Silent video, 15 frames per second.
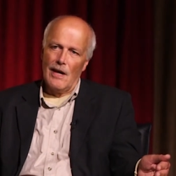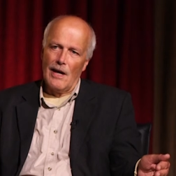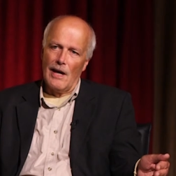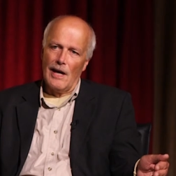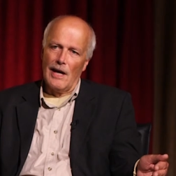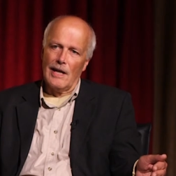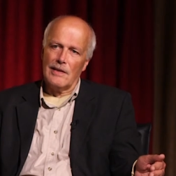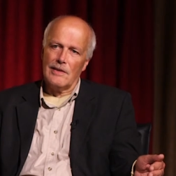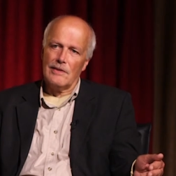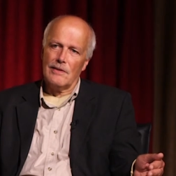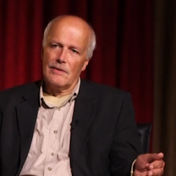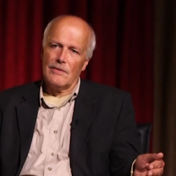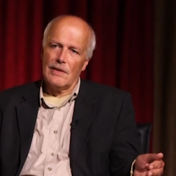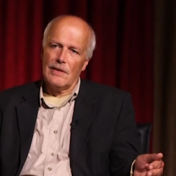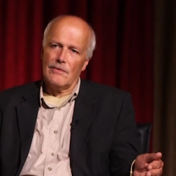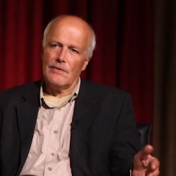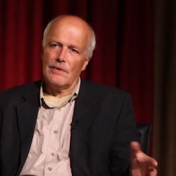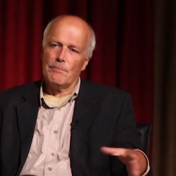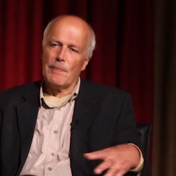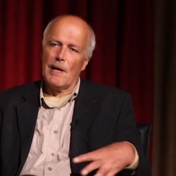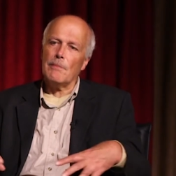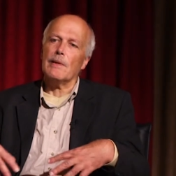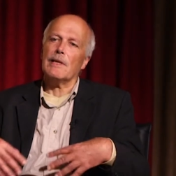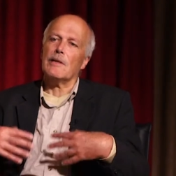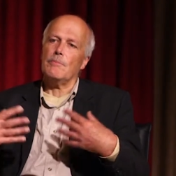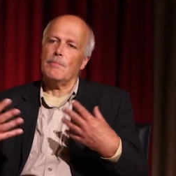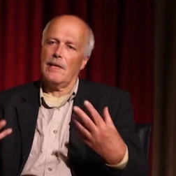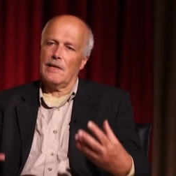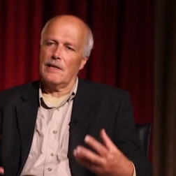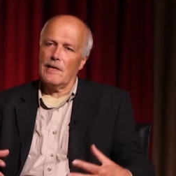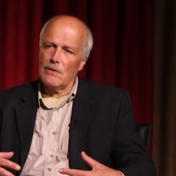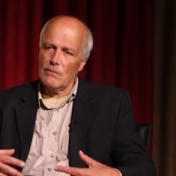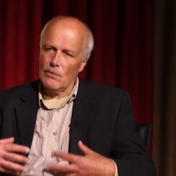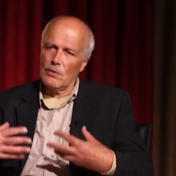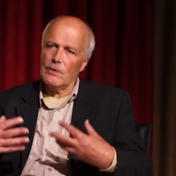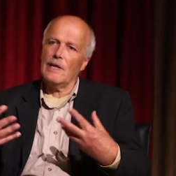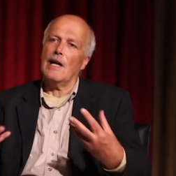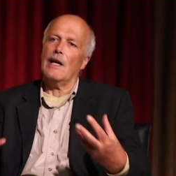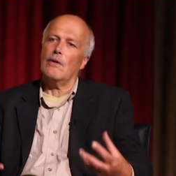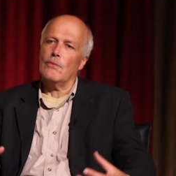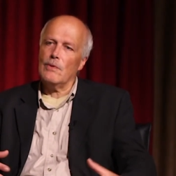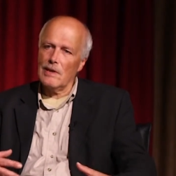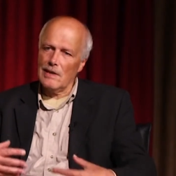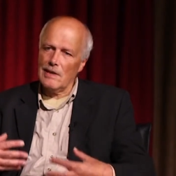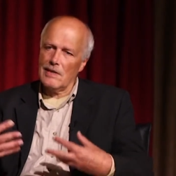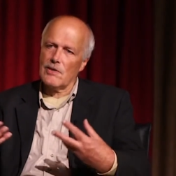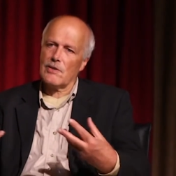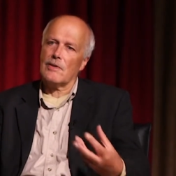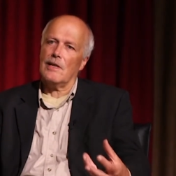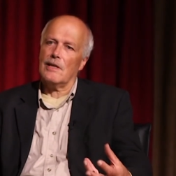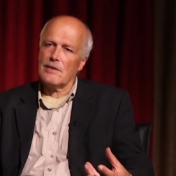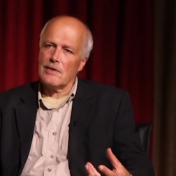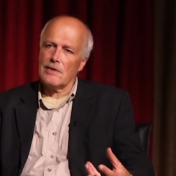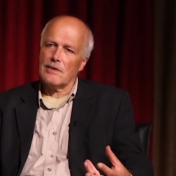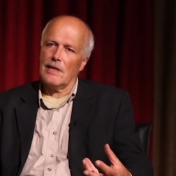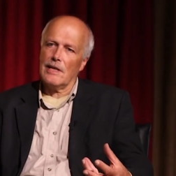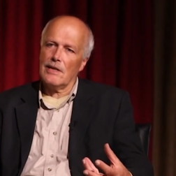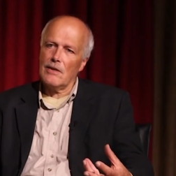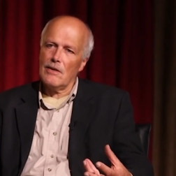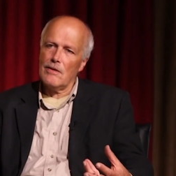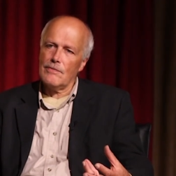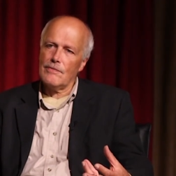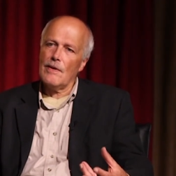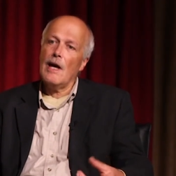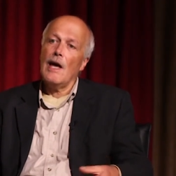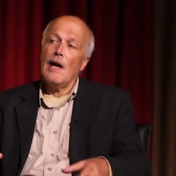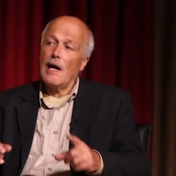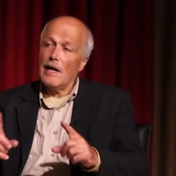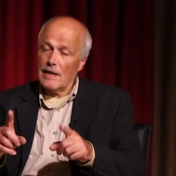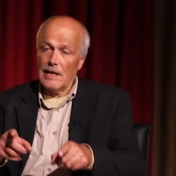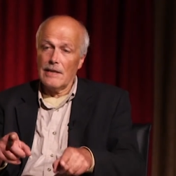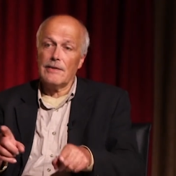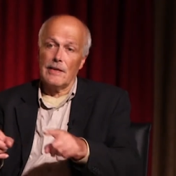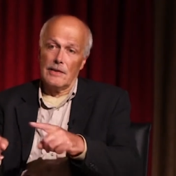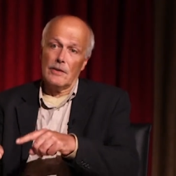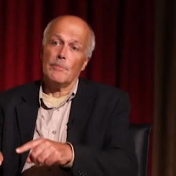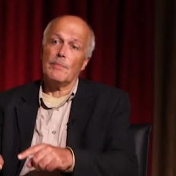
and that the public opinion would now really start to take off. And I think the